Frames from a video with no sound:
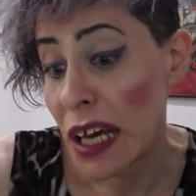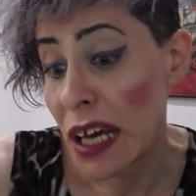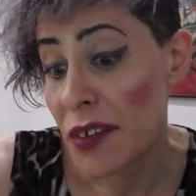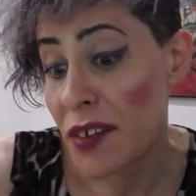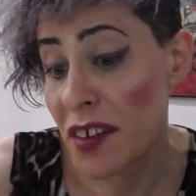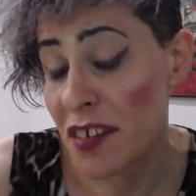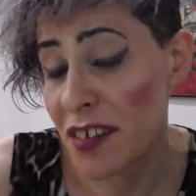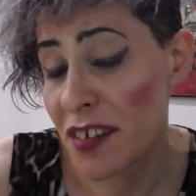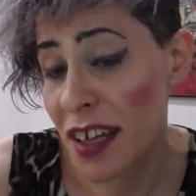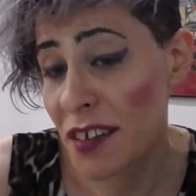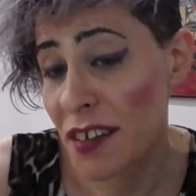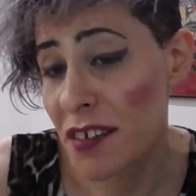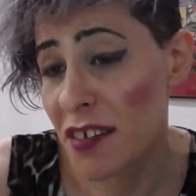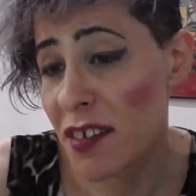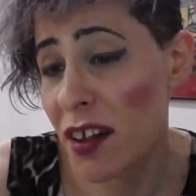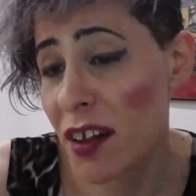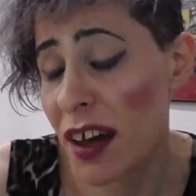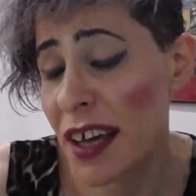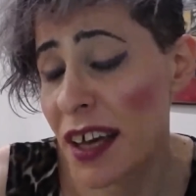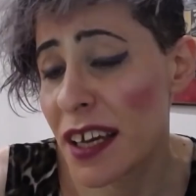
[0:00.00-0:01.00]
The sense
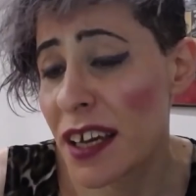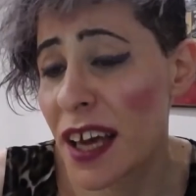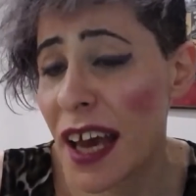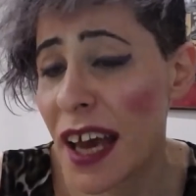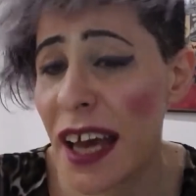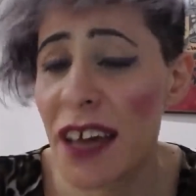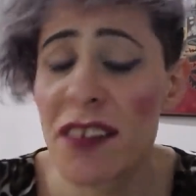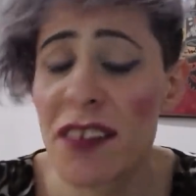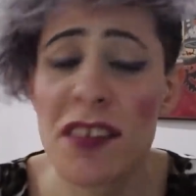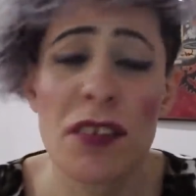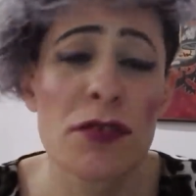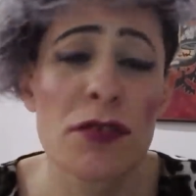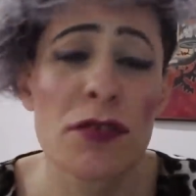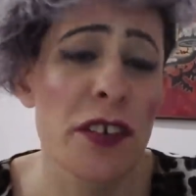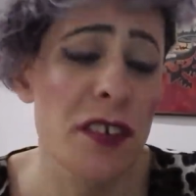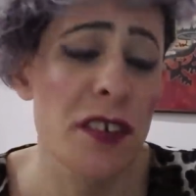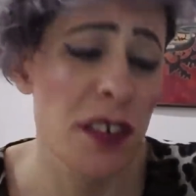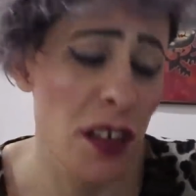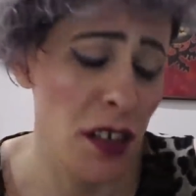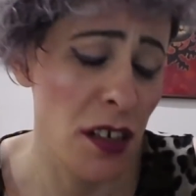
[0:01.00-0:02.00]
that I get is you're
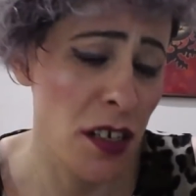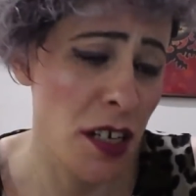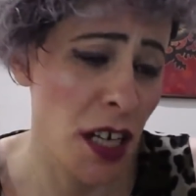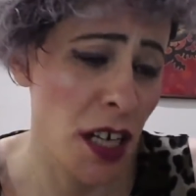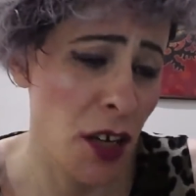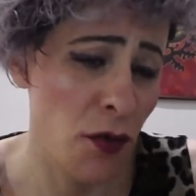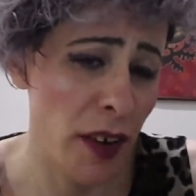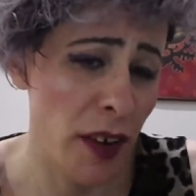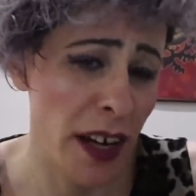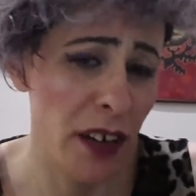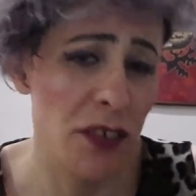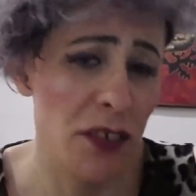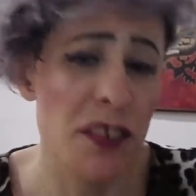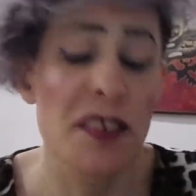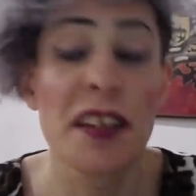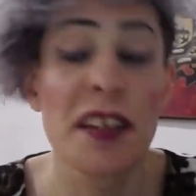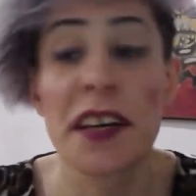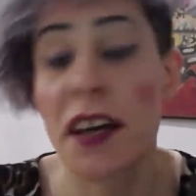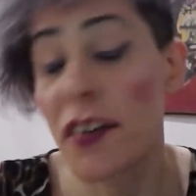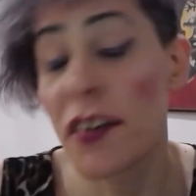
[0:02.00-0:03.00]
just looking around,
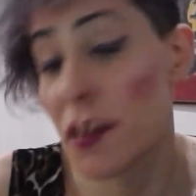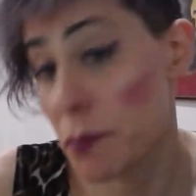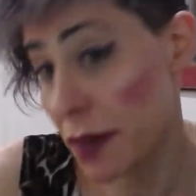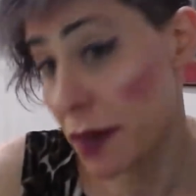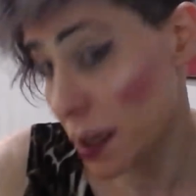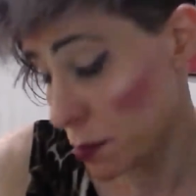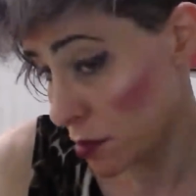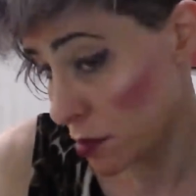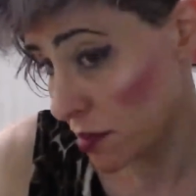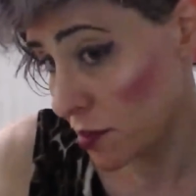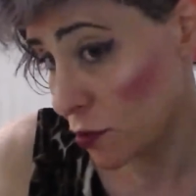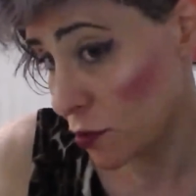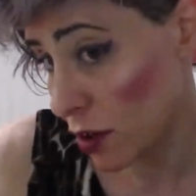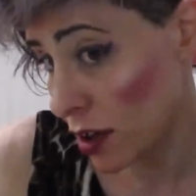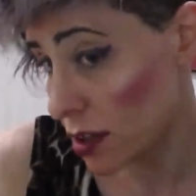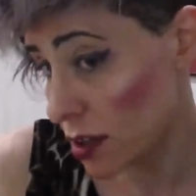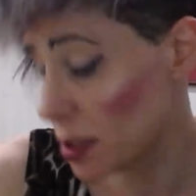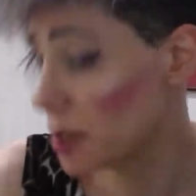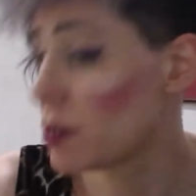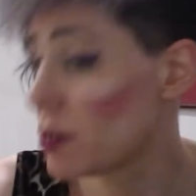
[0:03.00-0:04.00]
seeing other people
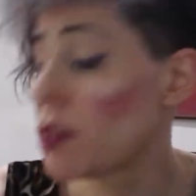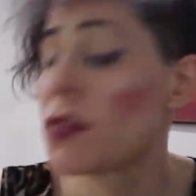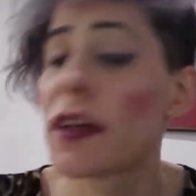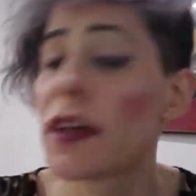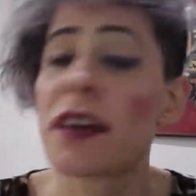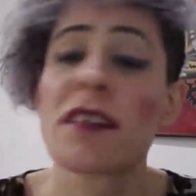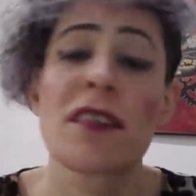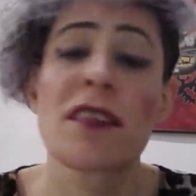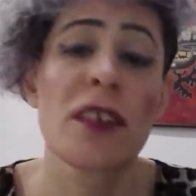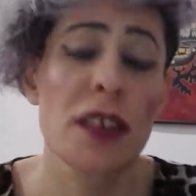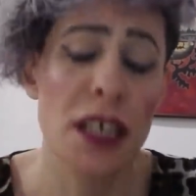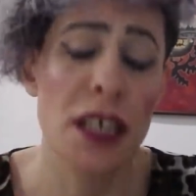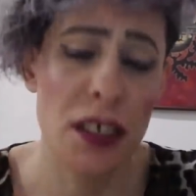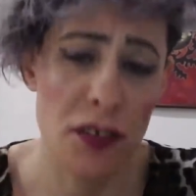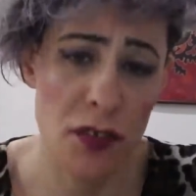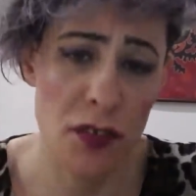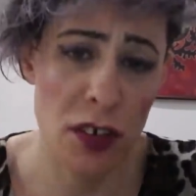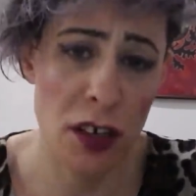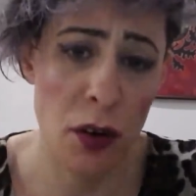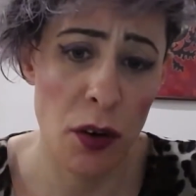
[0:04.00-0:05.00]
struggling or things that
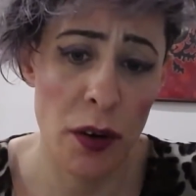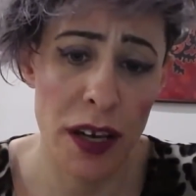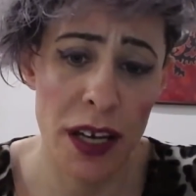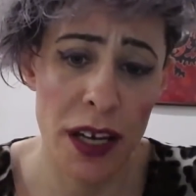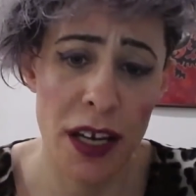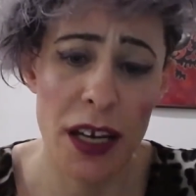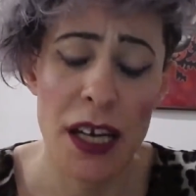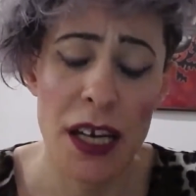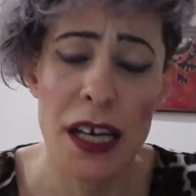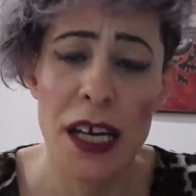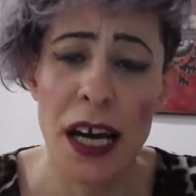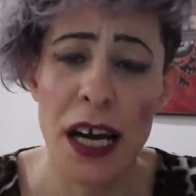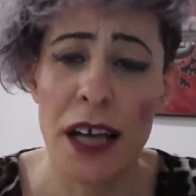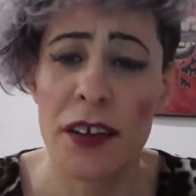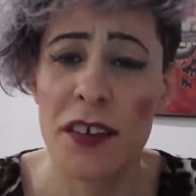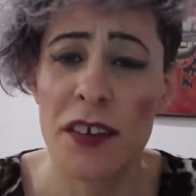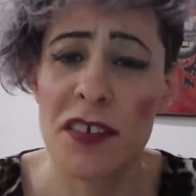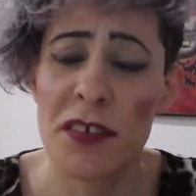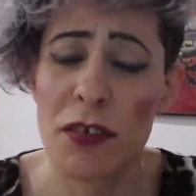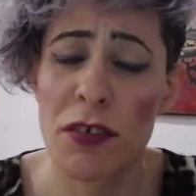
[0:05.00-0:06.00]
need doing, and
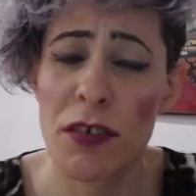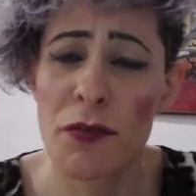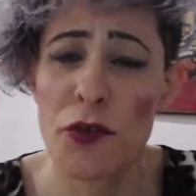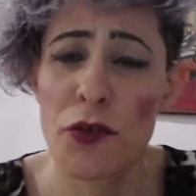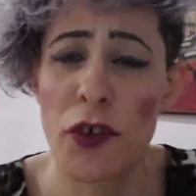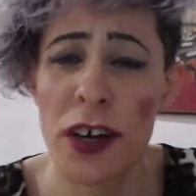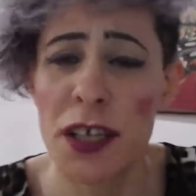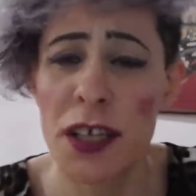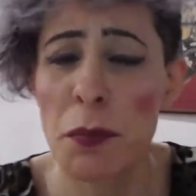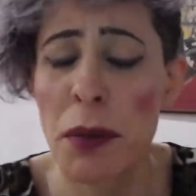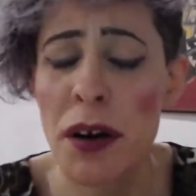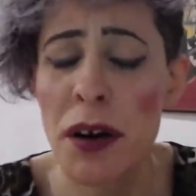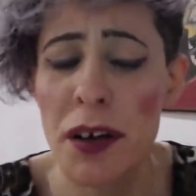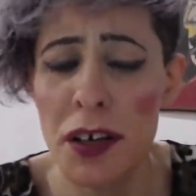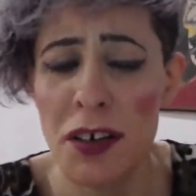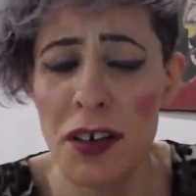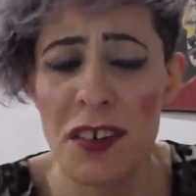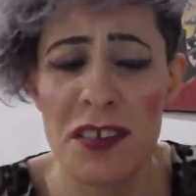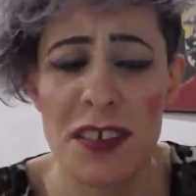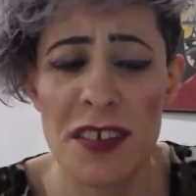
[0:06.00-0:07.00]
you're sort of trying to put
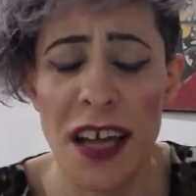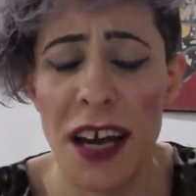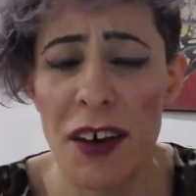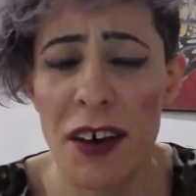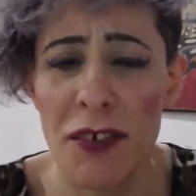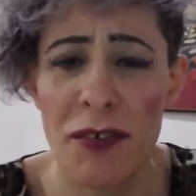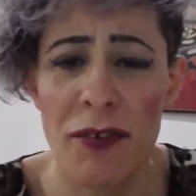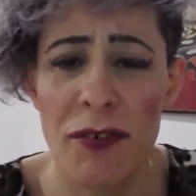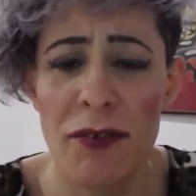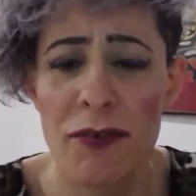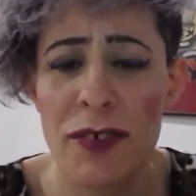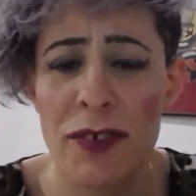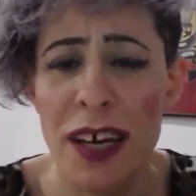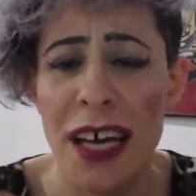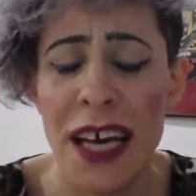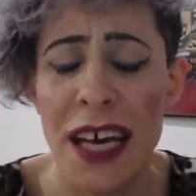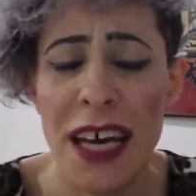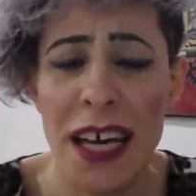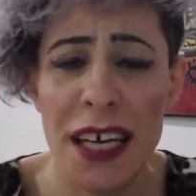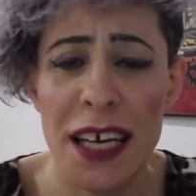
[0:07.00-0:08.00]
yourself
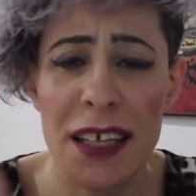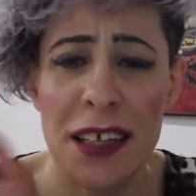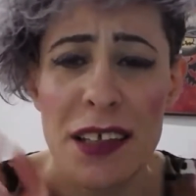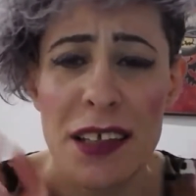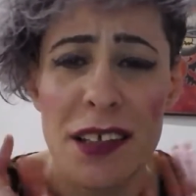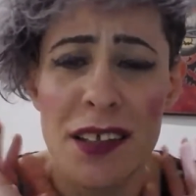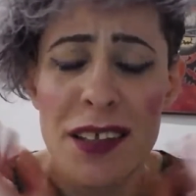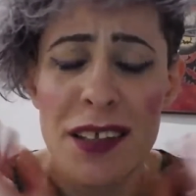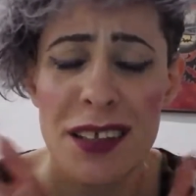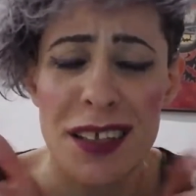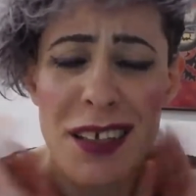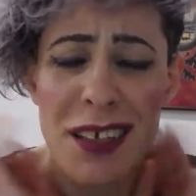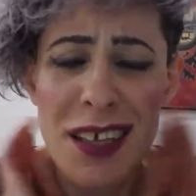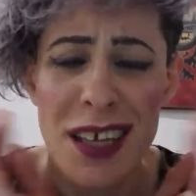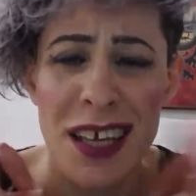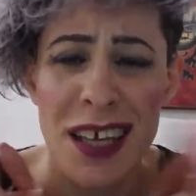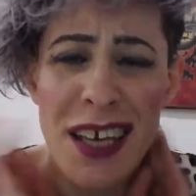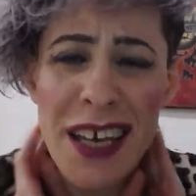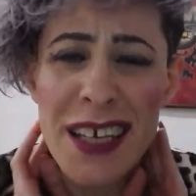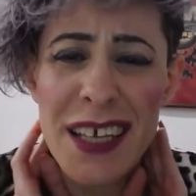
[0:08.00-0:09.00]
in
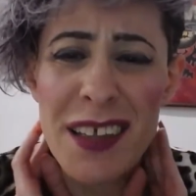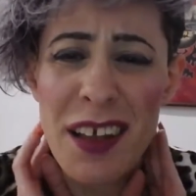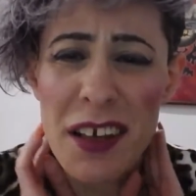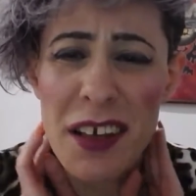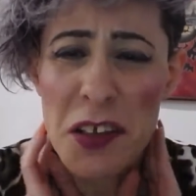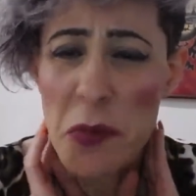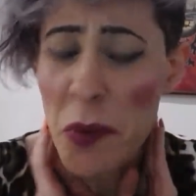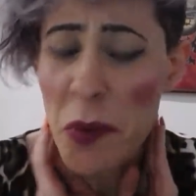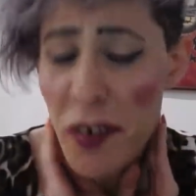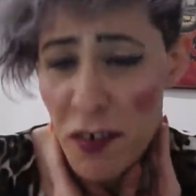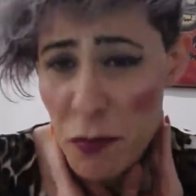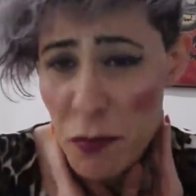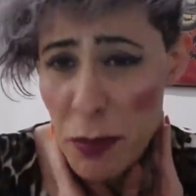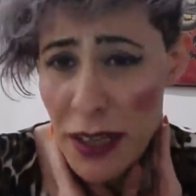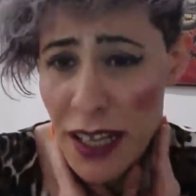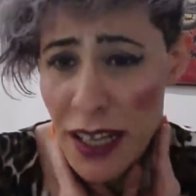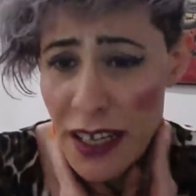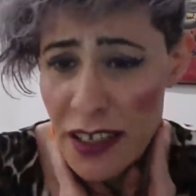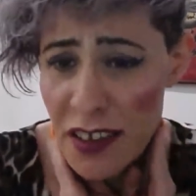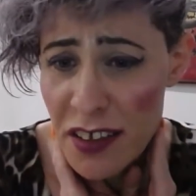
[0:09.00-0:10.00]
like 12
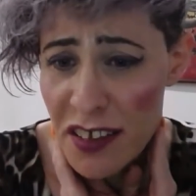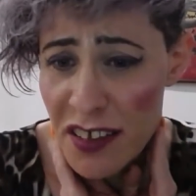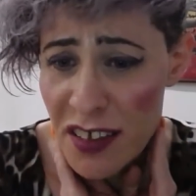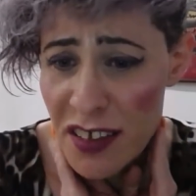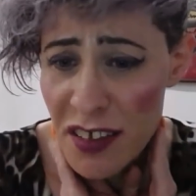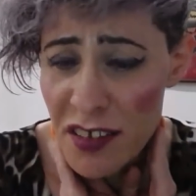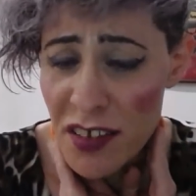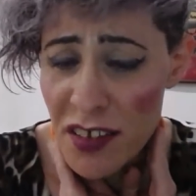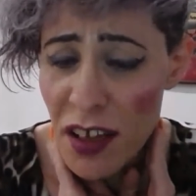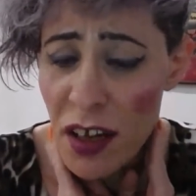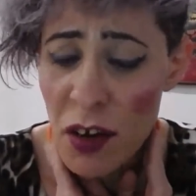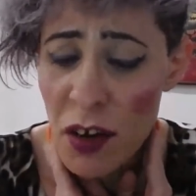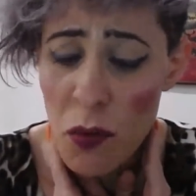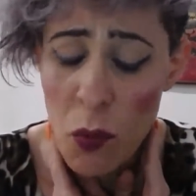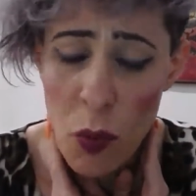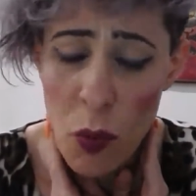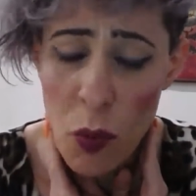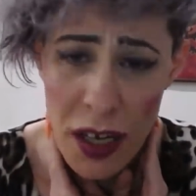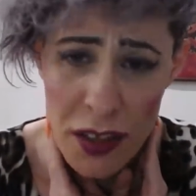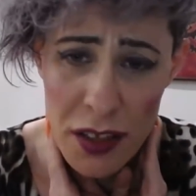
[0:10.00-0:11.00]
places at
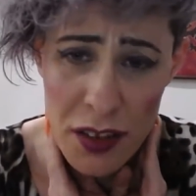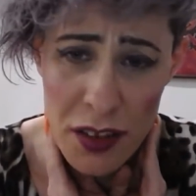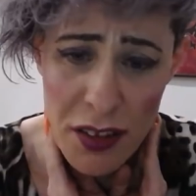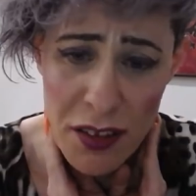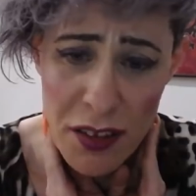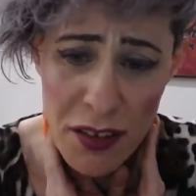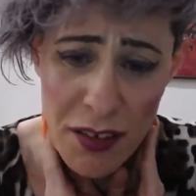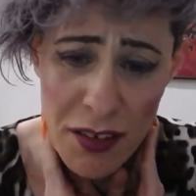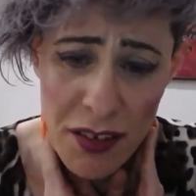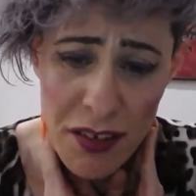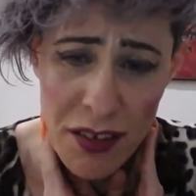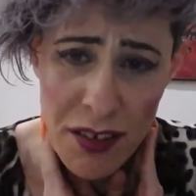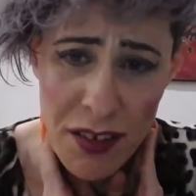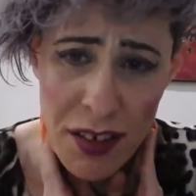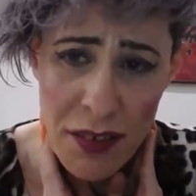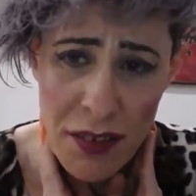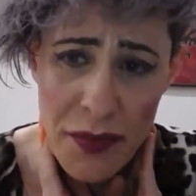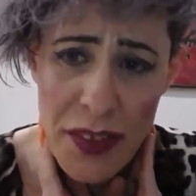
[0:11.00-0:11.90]
once.